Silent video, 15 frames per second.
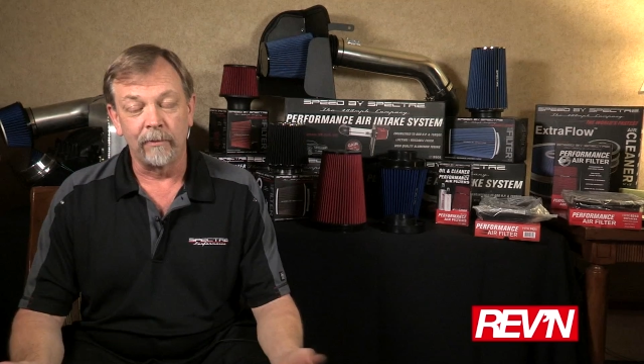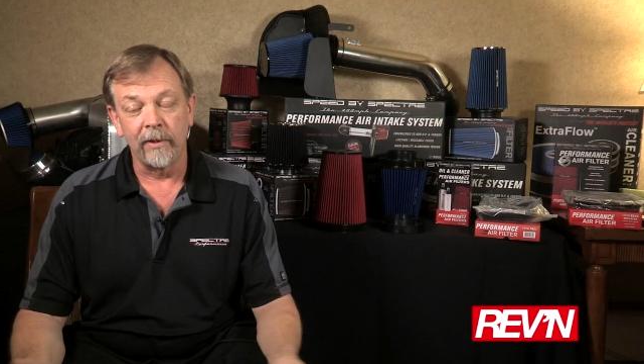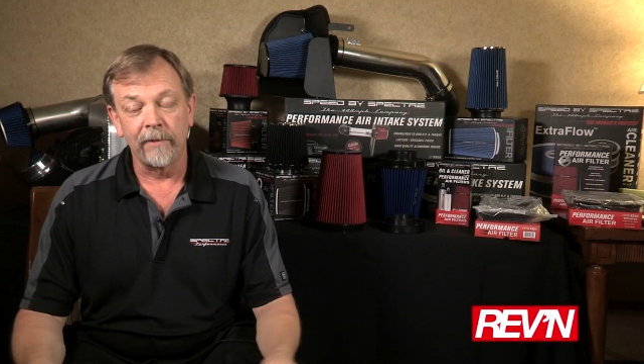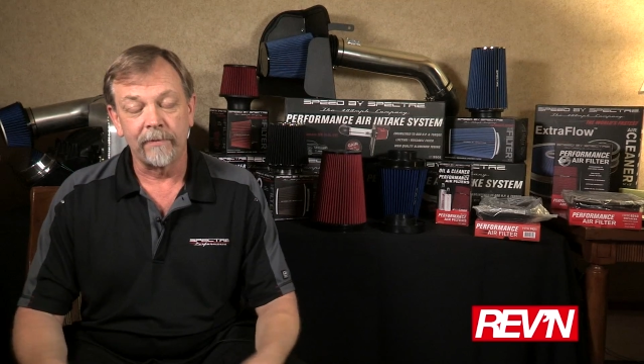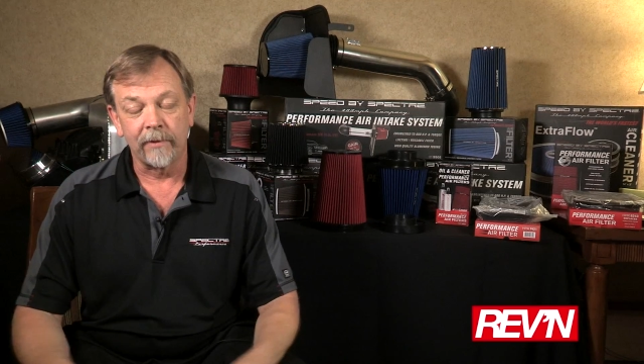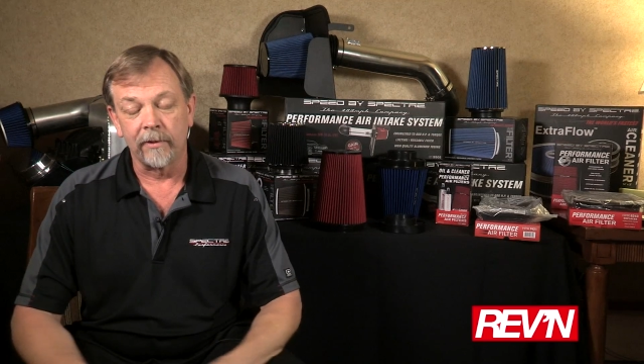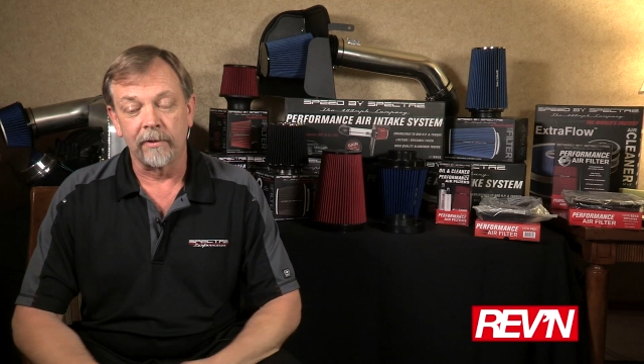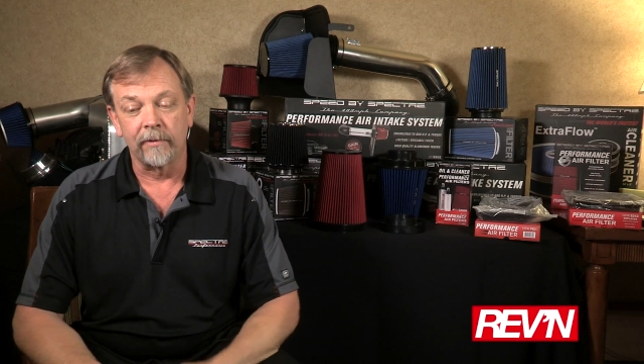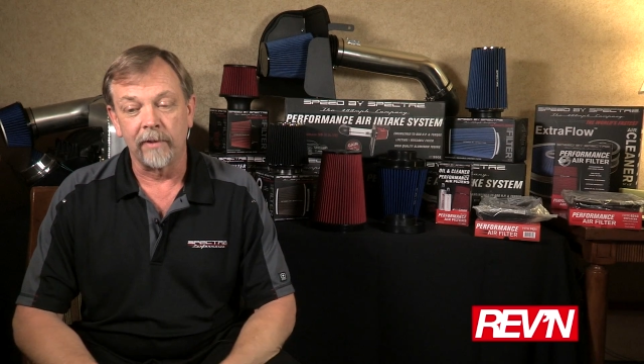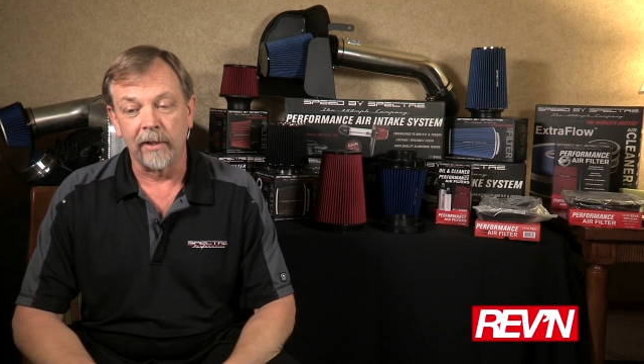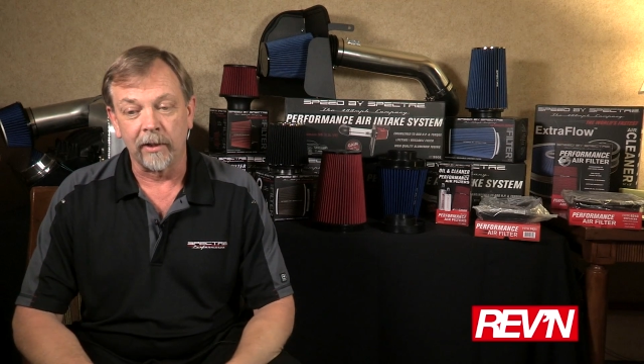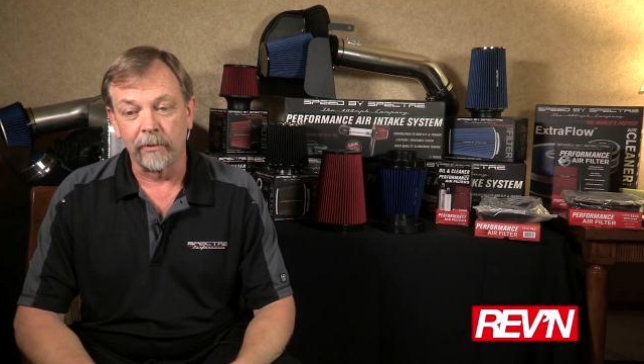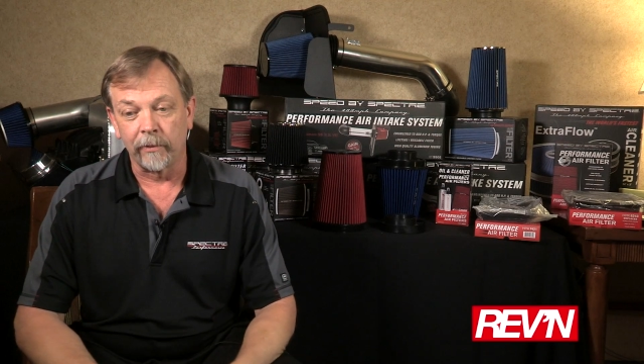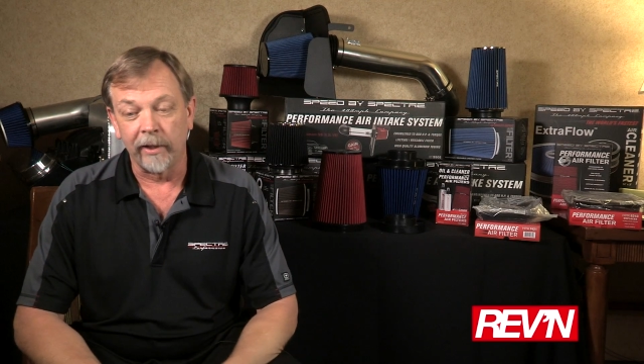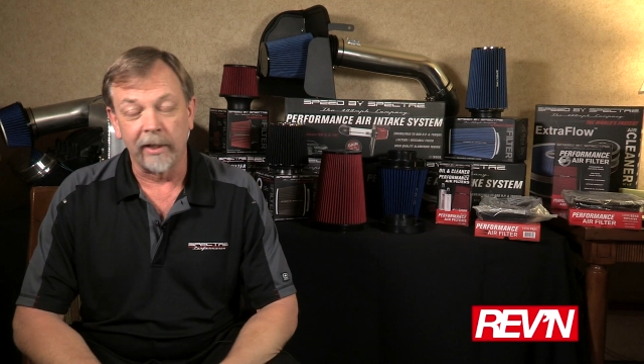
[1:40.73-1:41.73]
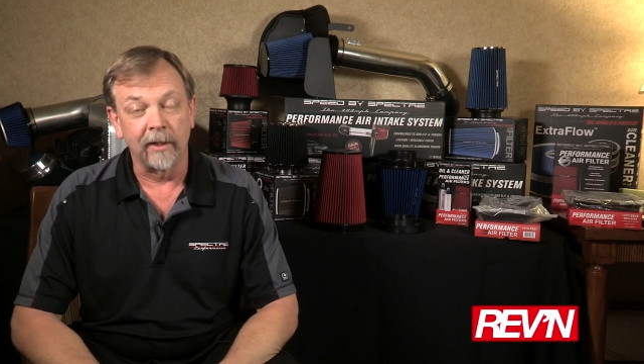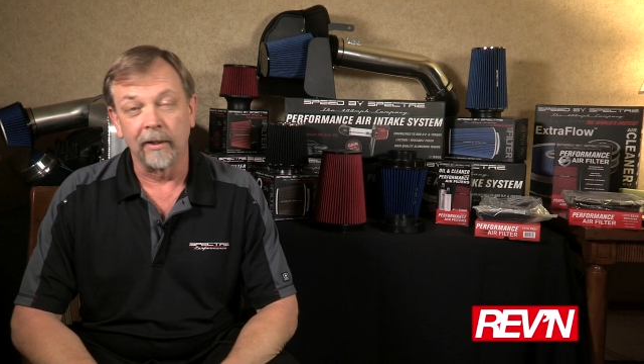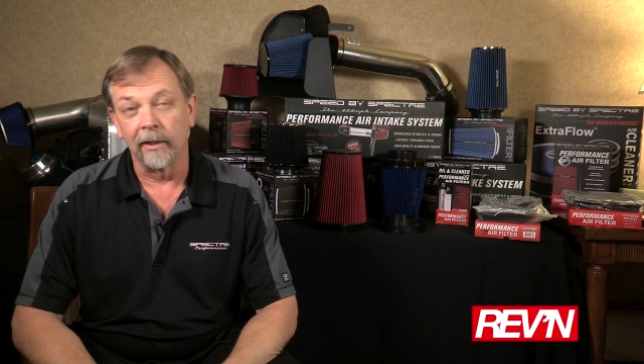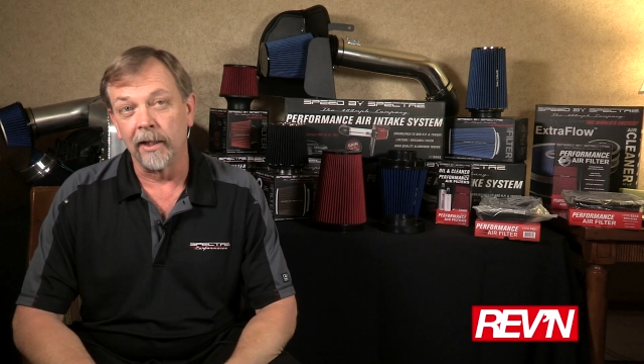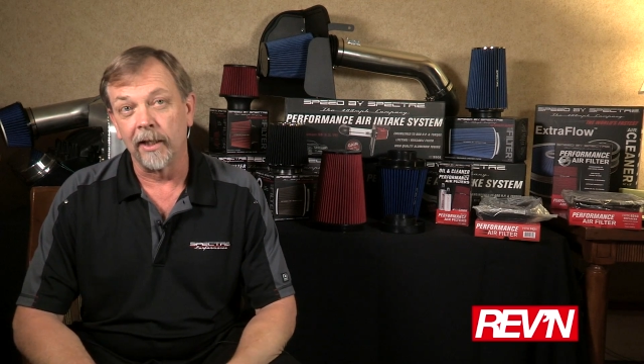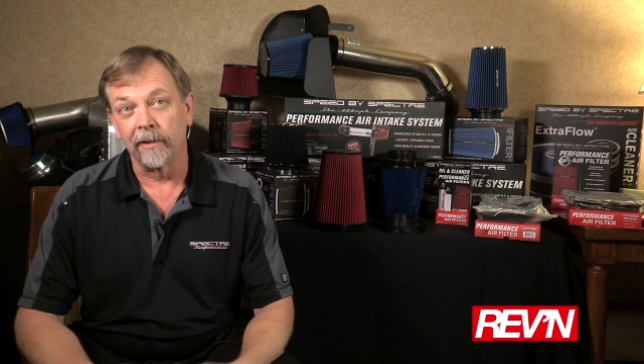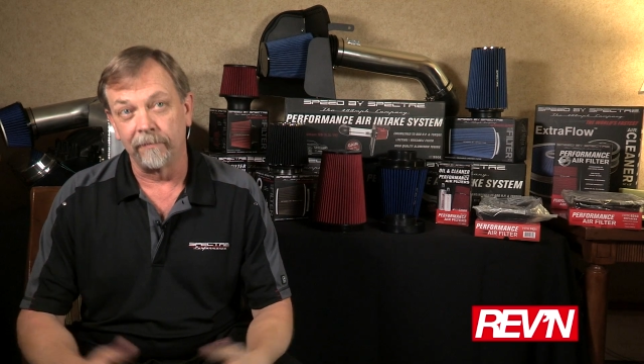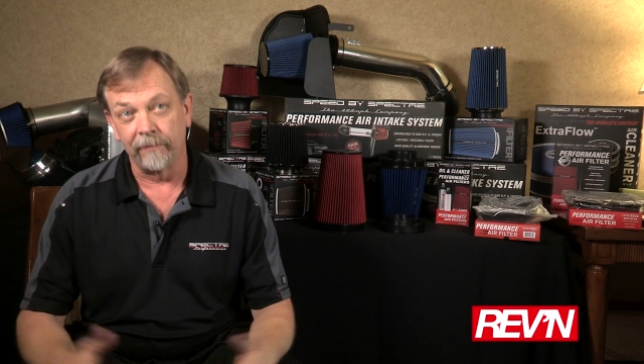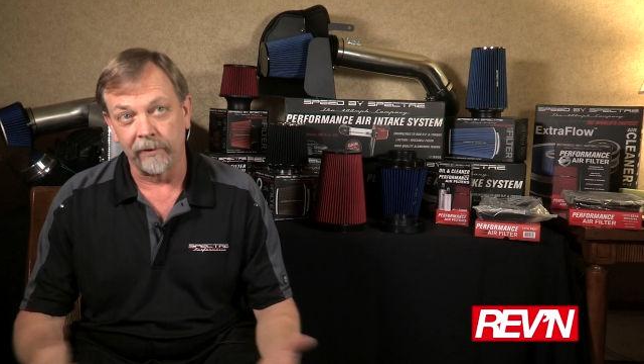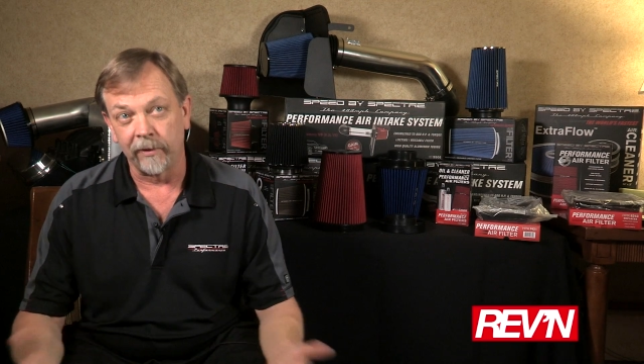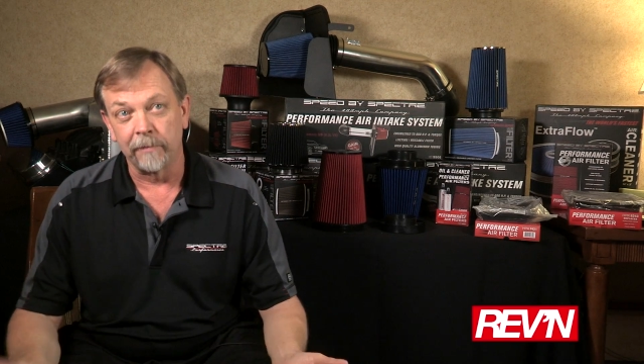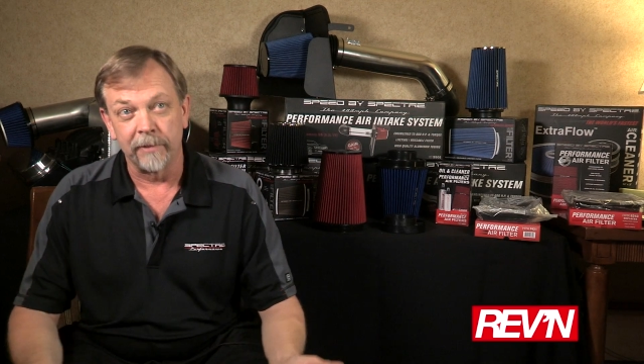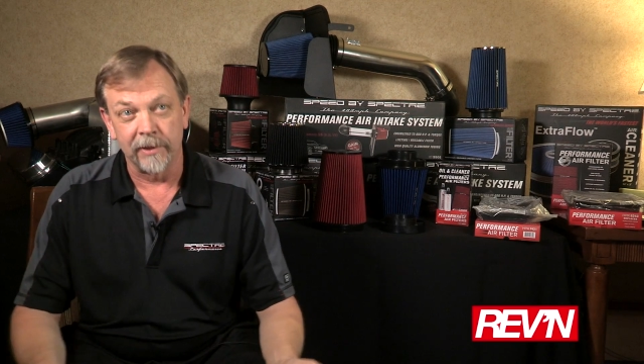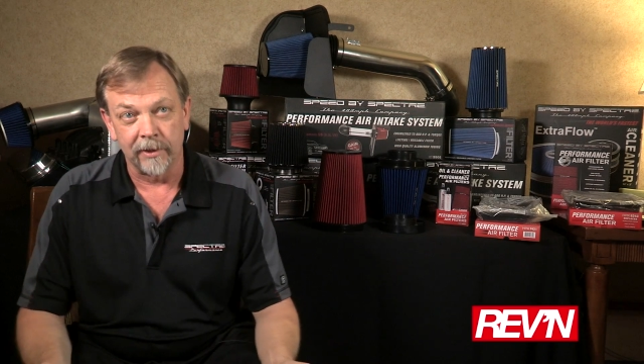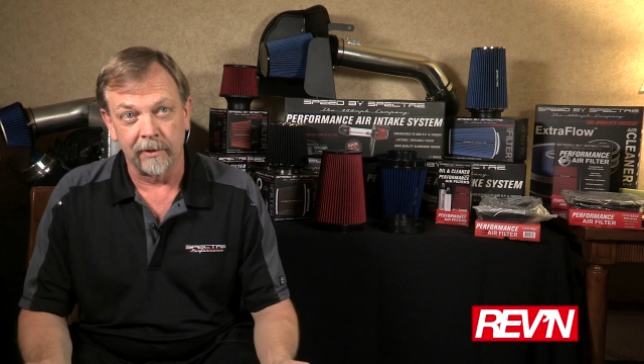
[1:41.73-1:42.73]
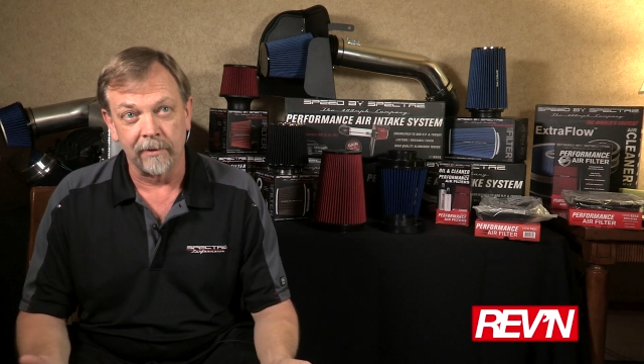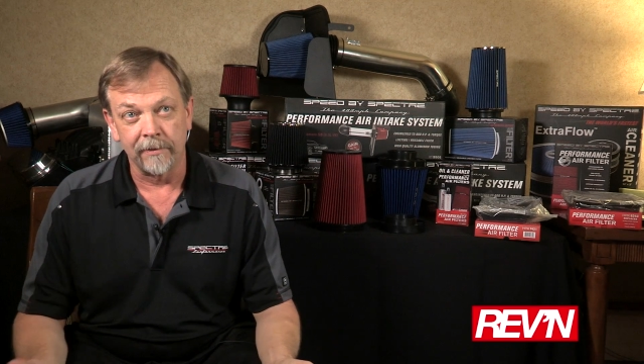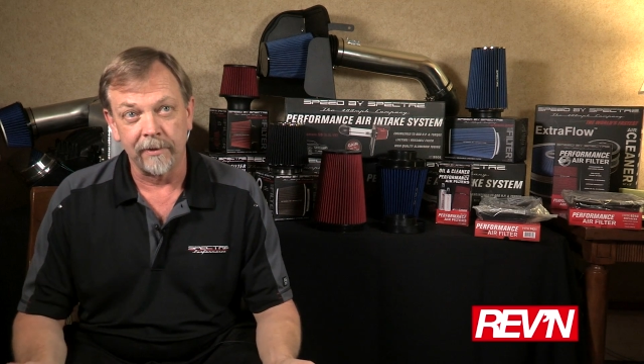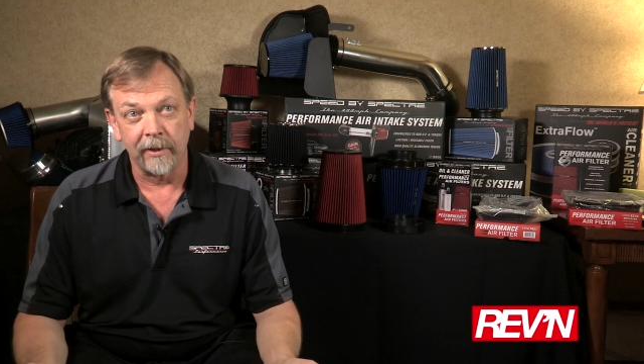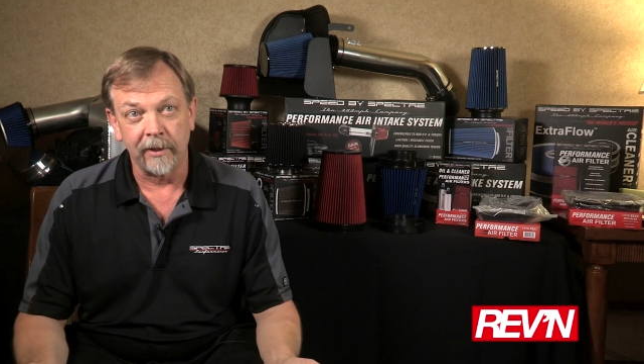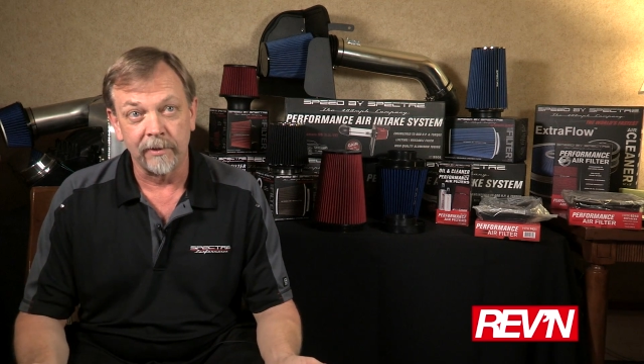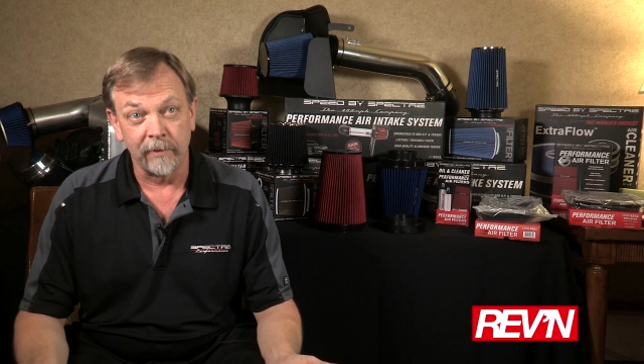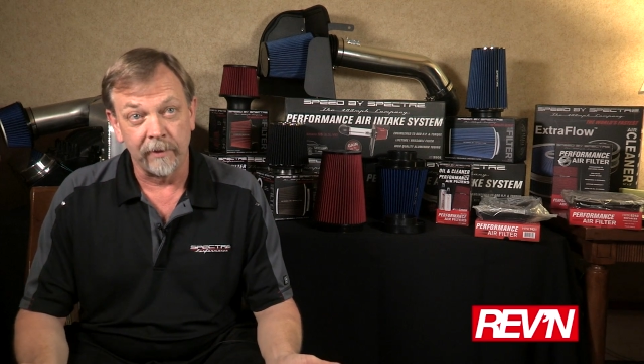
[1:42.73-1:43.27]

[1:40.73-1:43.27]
We've turned around and created a lot of very bizarre things.